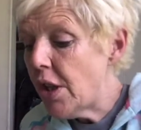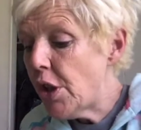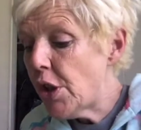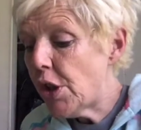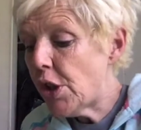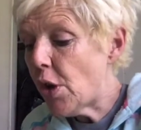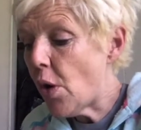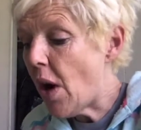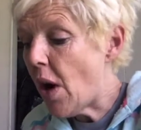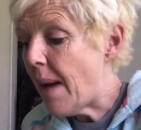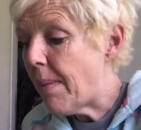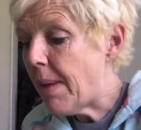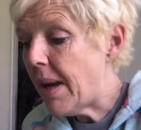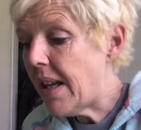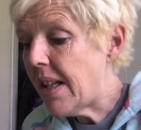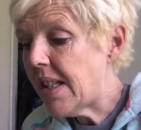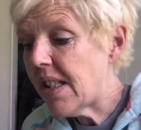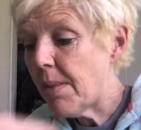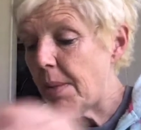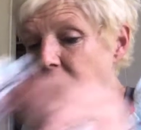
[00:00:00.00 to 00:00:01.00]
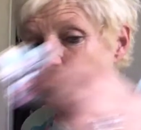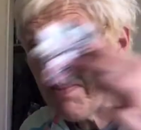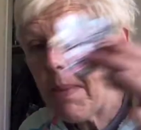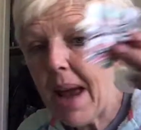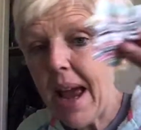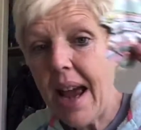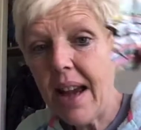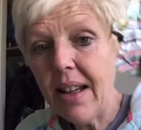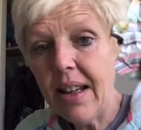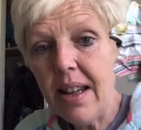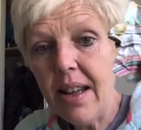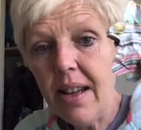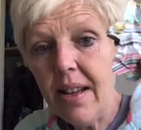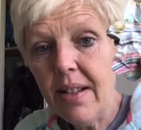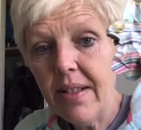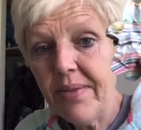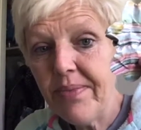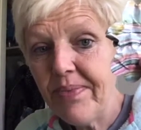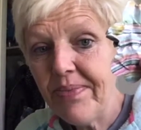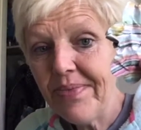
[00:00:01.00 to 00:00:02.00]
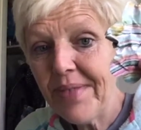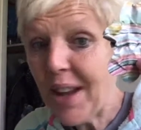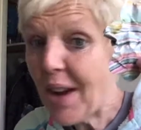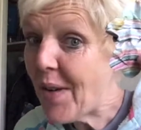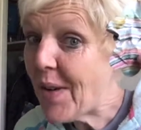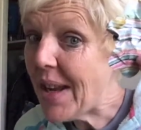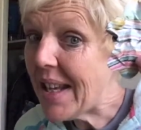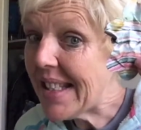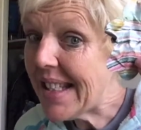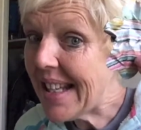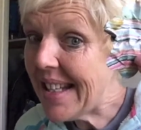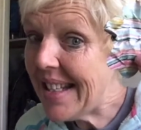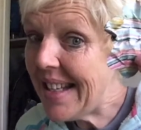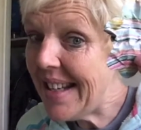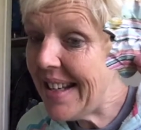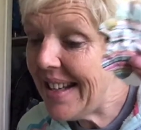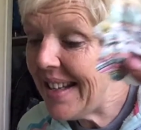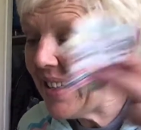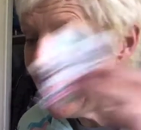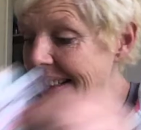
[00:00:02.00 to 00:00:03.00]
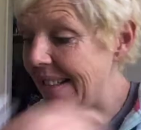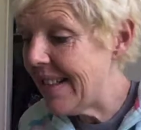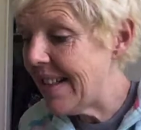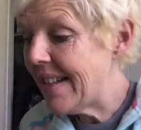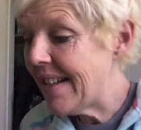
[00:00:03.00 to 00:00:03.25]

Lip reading: So I made some out of Maggie. Oh yes, I did.